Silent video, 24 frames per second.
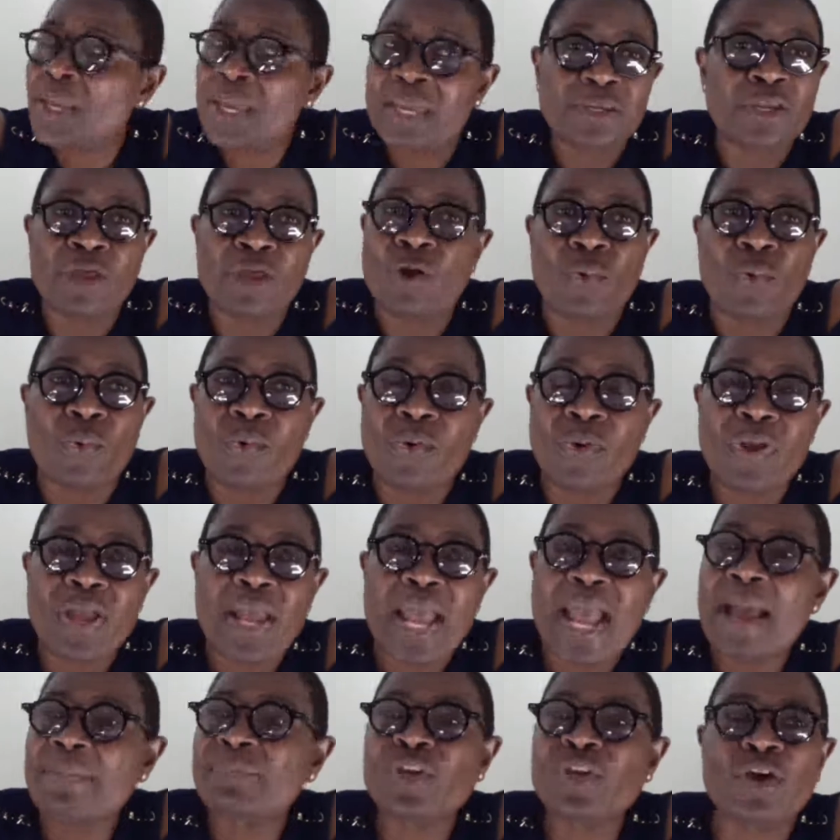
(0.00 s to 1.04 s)
No,
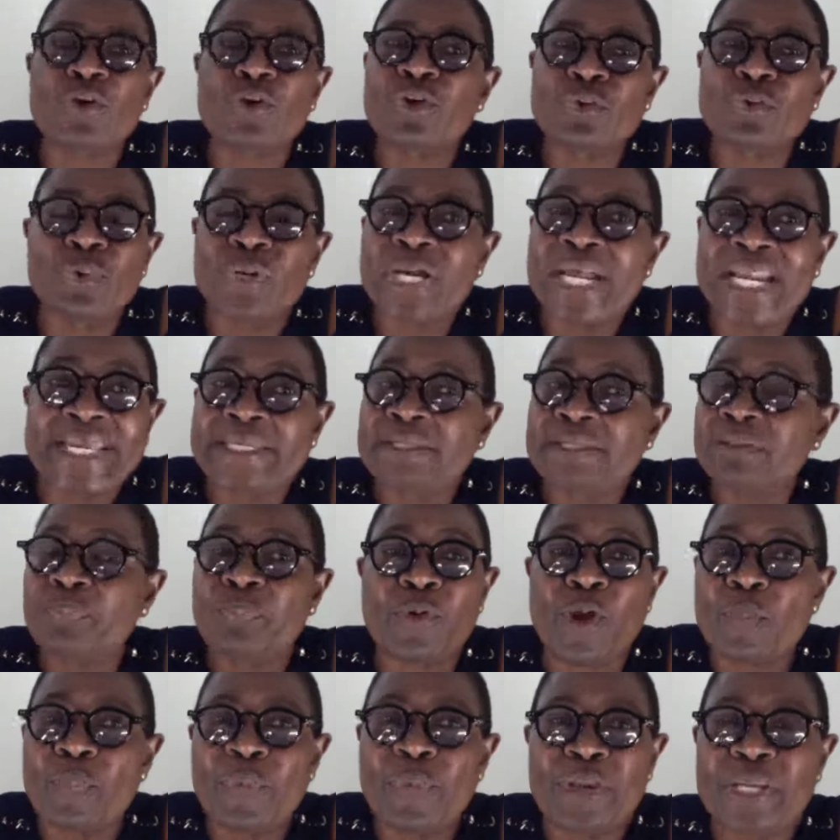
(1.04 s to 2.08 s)
I'm not going to clean
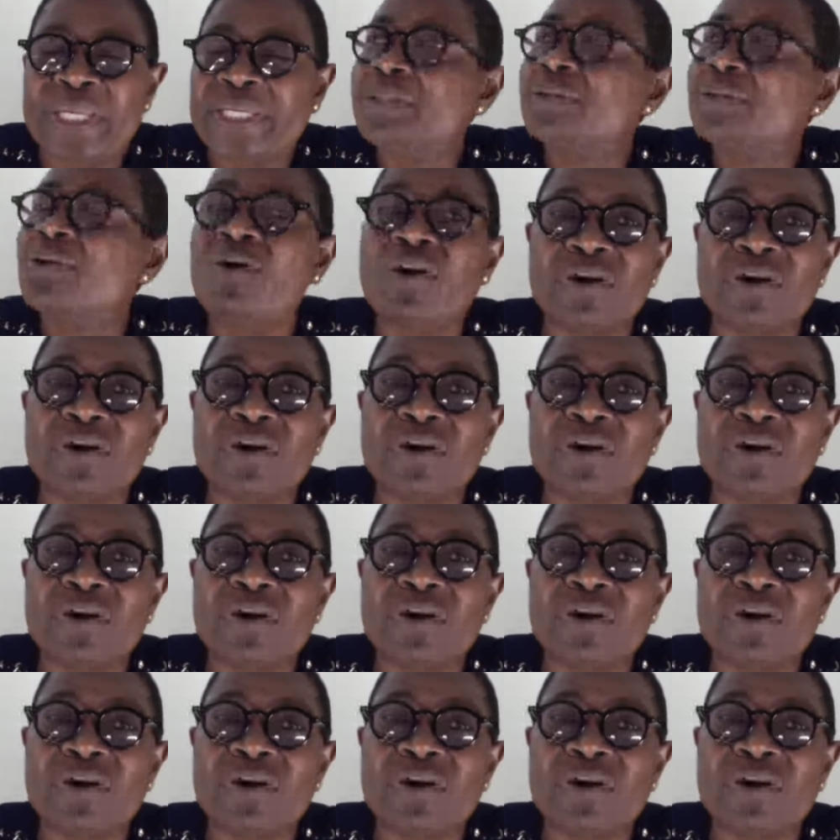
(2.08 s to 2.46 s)
properly.